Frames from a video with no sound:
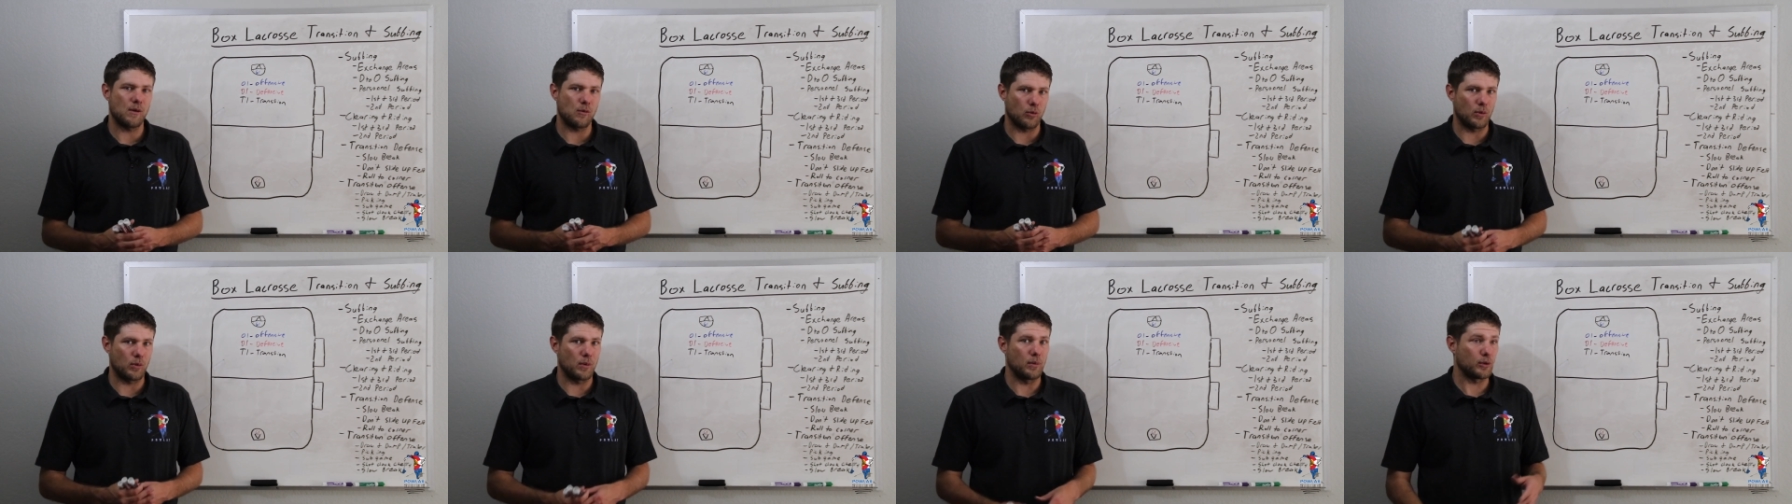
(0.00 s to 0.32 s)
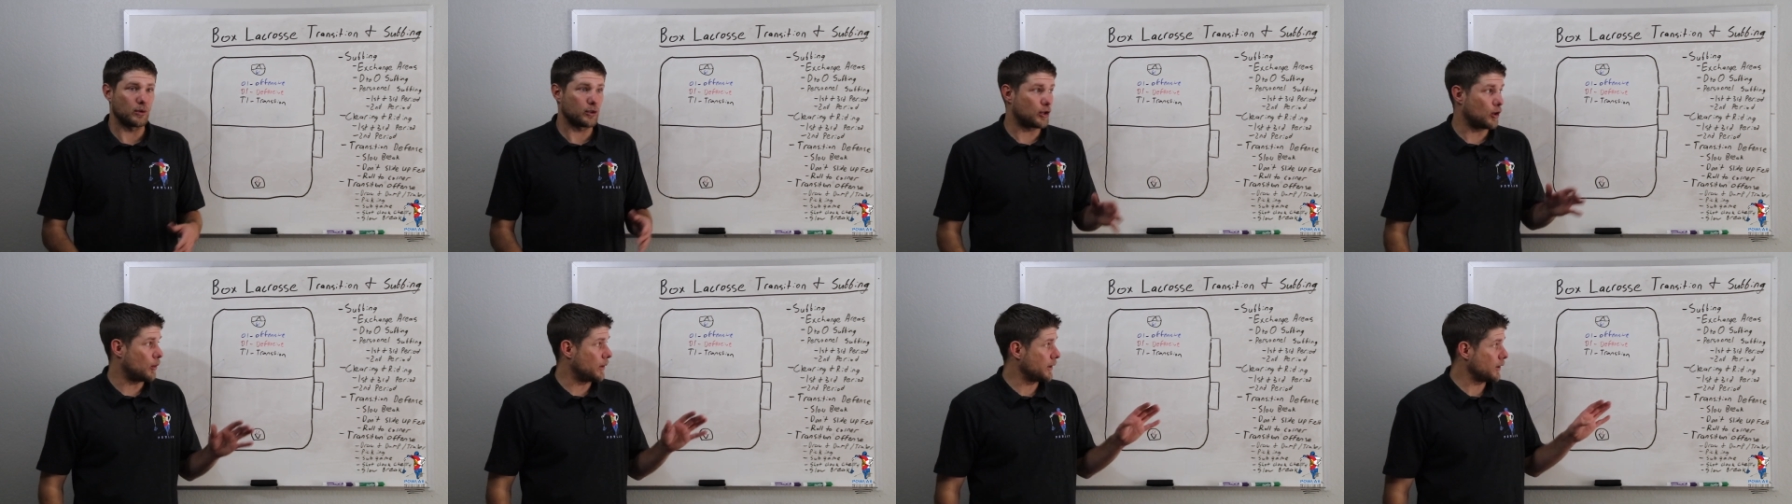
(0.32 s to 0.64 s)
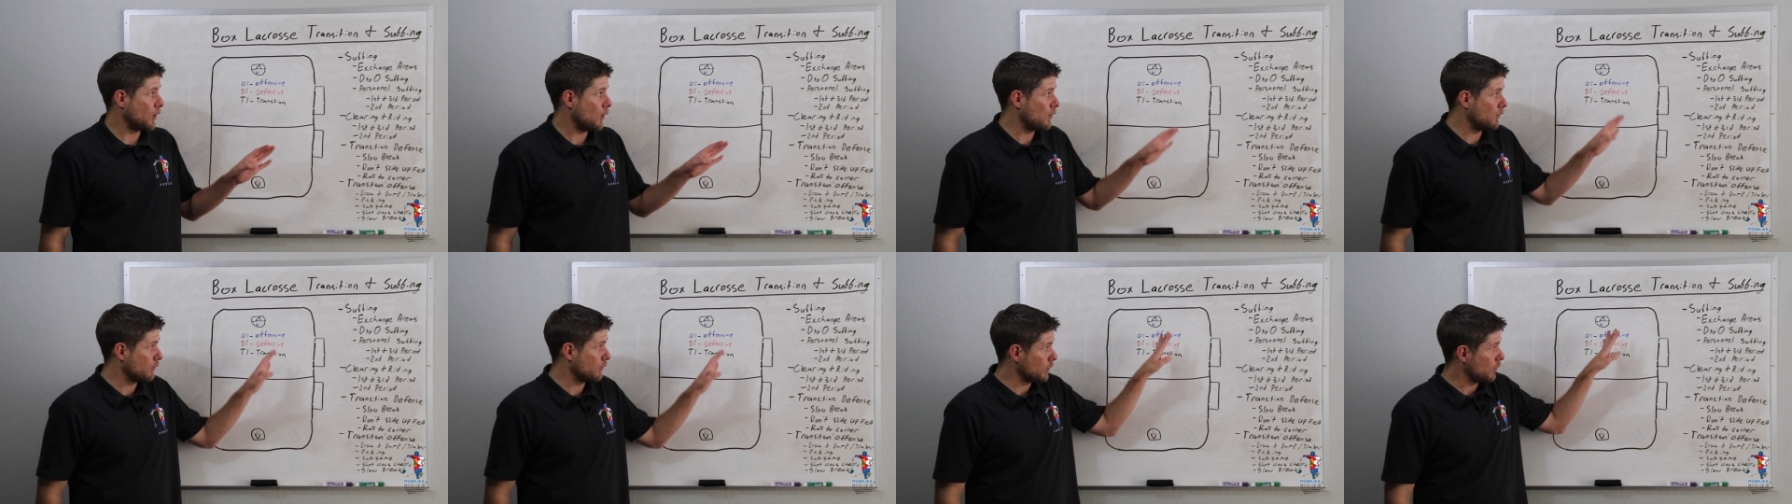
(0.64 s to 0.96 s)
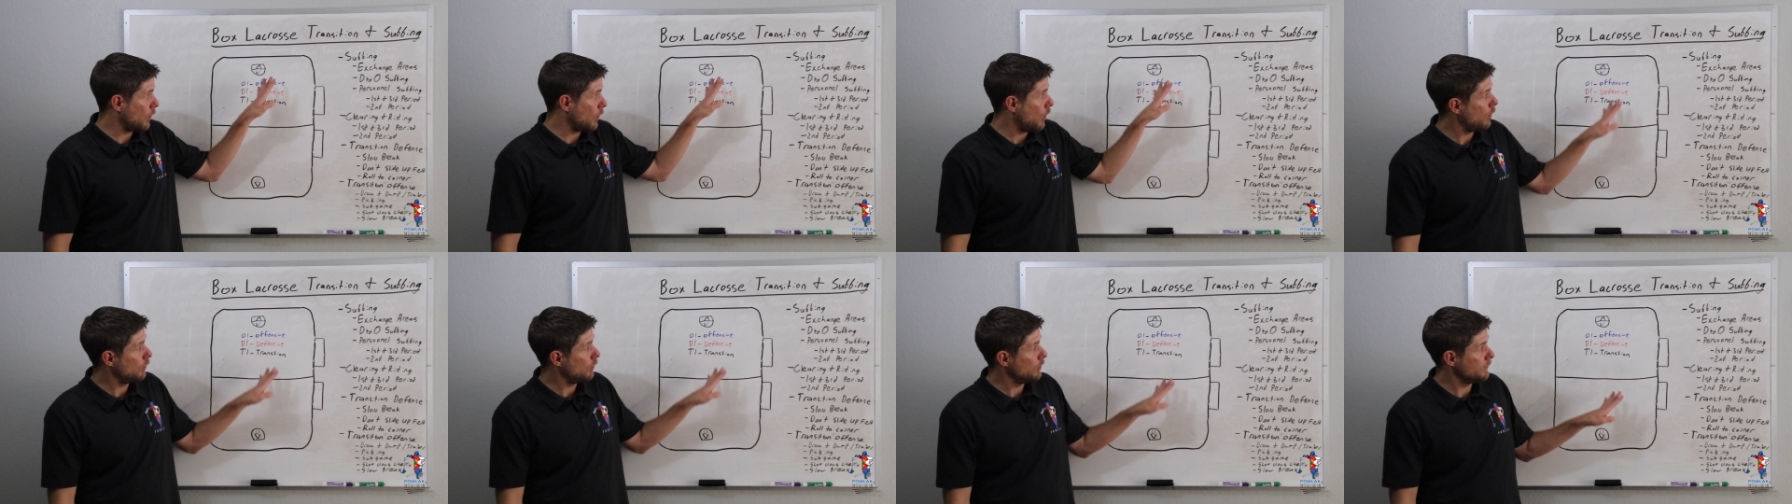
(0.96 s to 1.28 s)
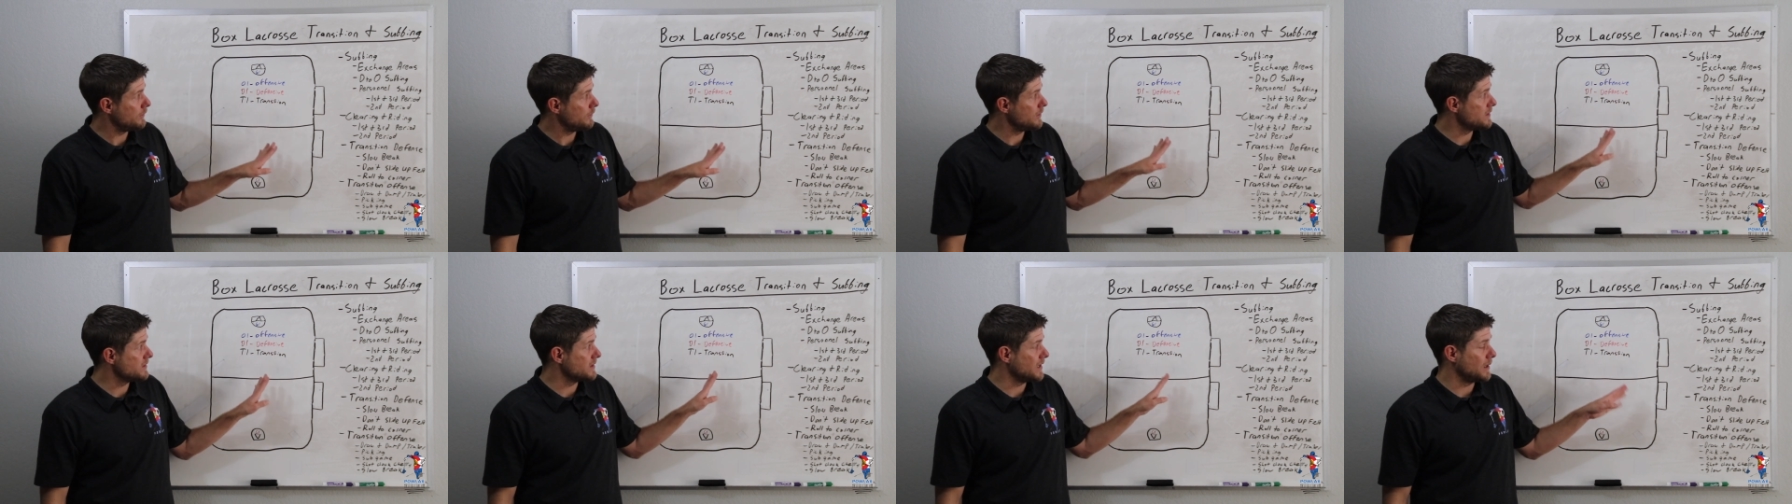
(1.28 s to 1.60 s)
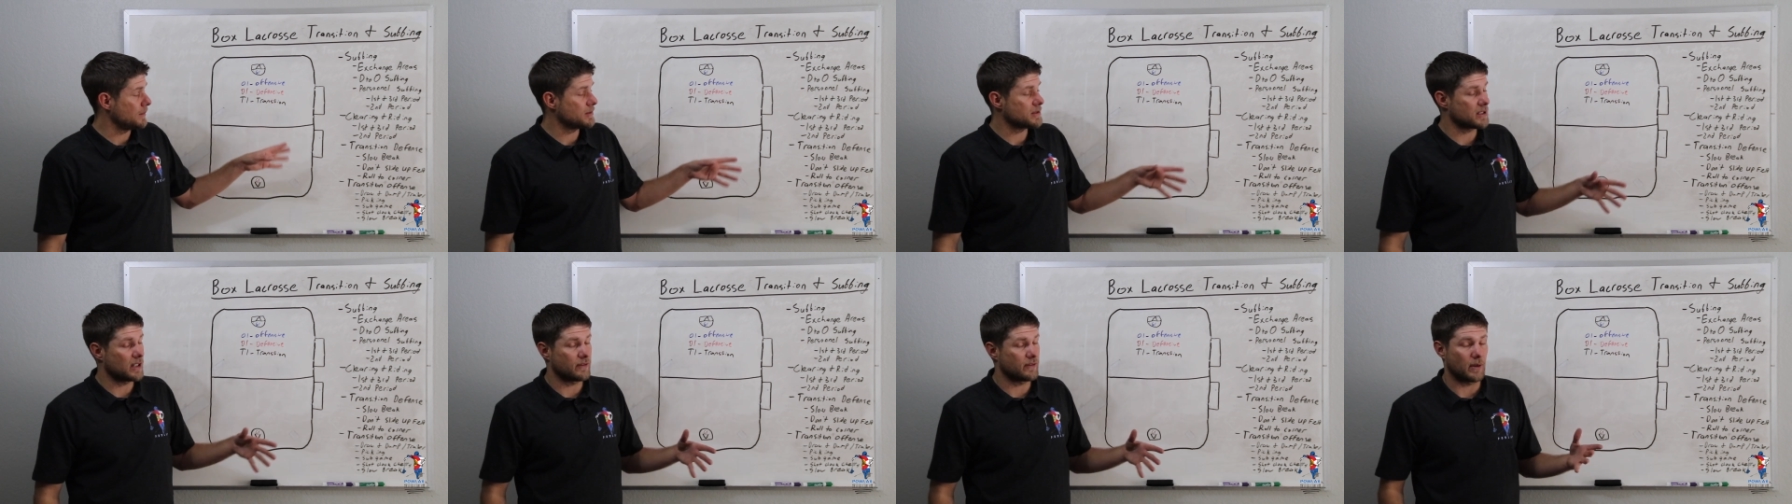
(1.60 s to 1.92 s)
where we were going over all of the
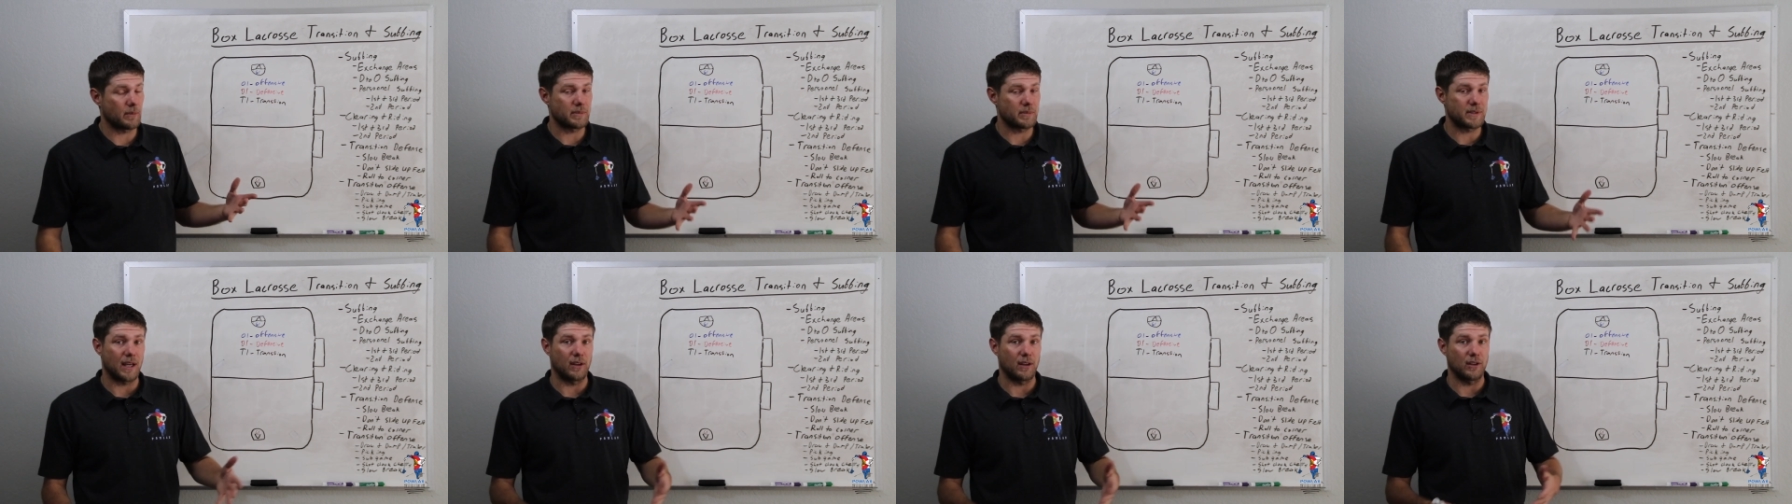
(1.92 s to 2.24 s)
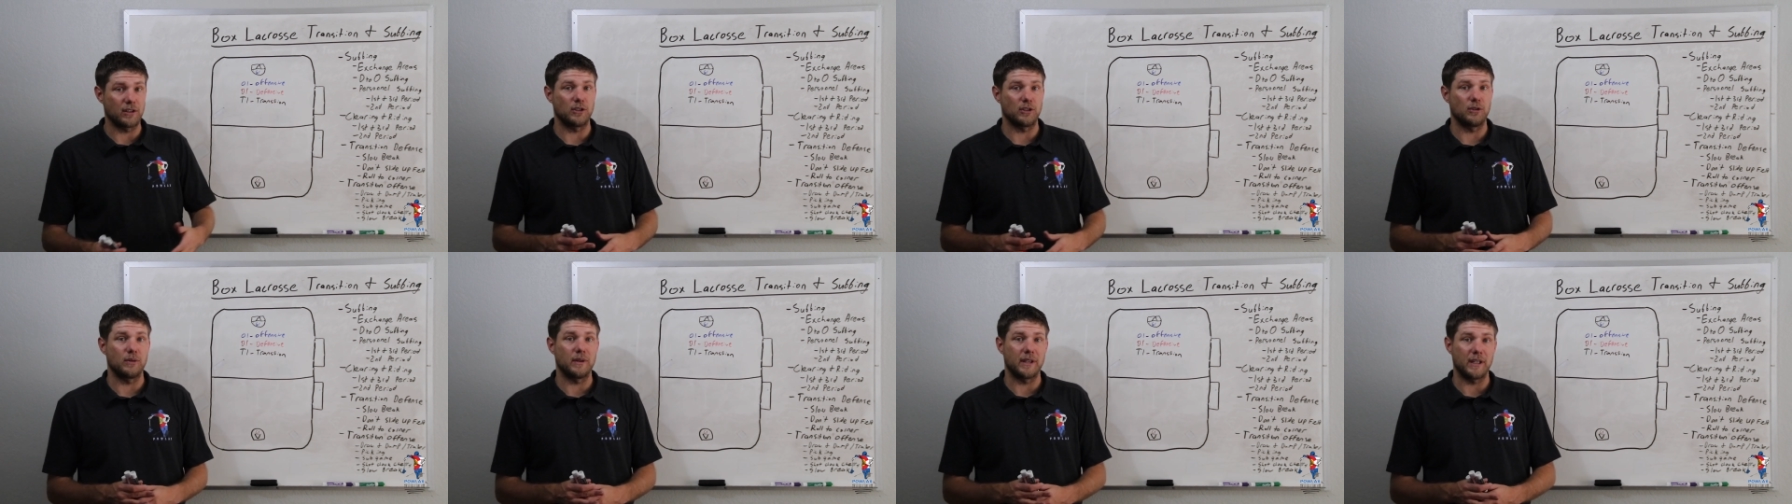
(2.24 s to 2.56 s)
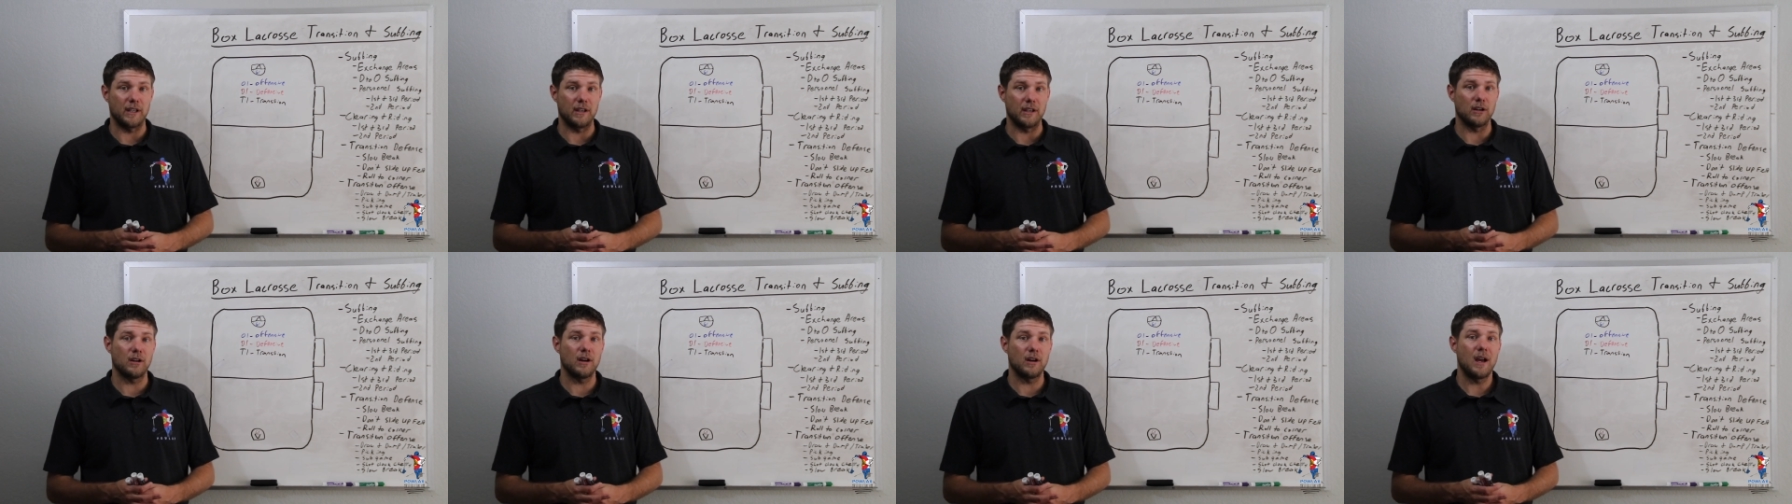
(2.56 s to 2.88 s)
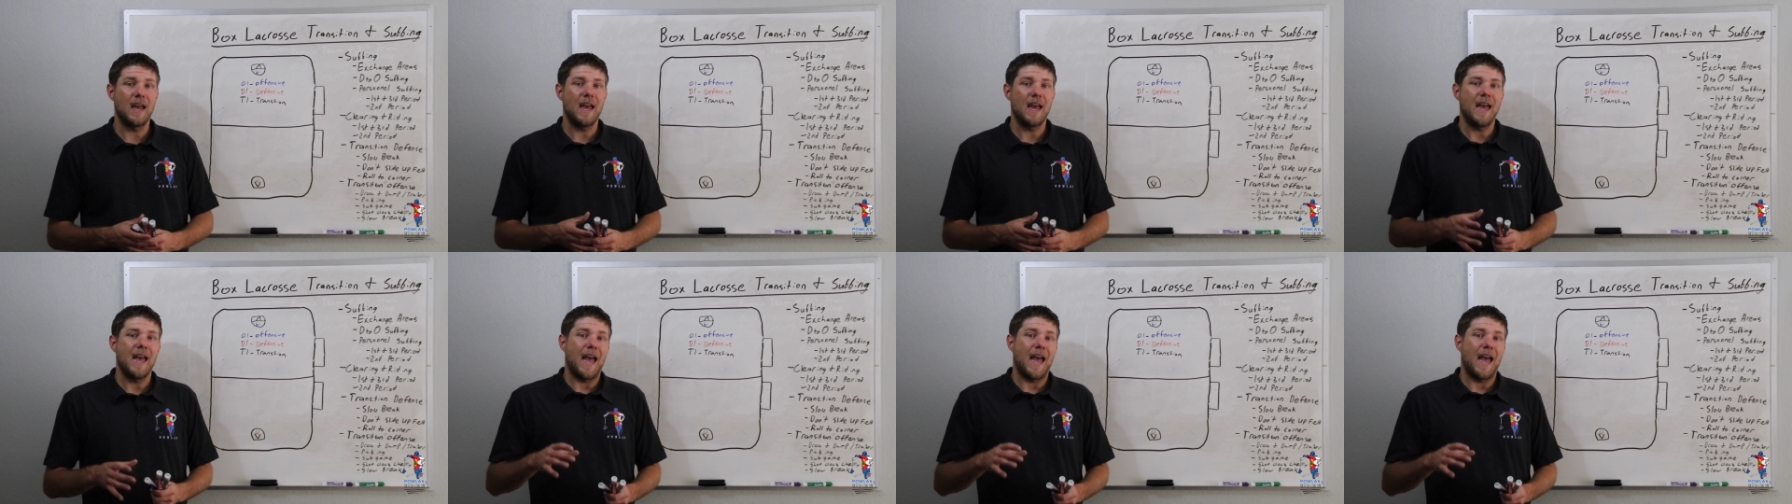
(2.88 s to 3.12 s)
same stuff I'm telling you here.